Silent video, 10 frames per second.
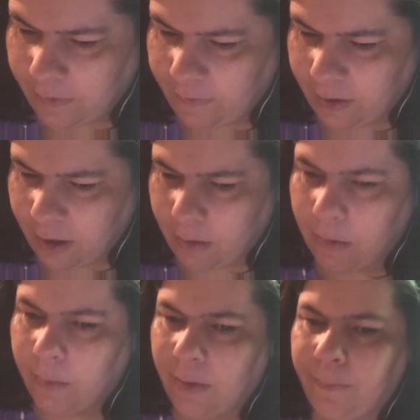forget.
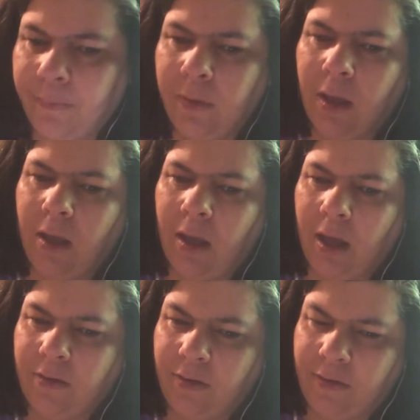Oh, well.
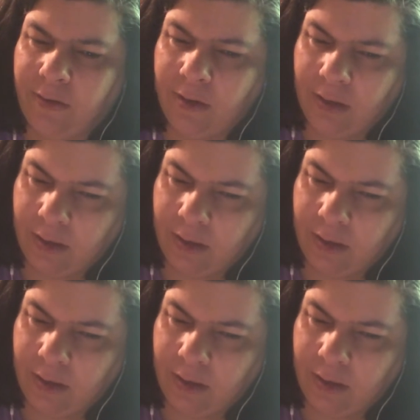I'll just...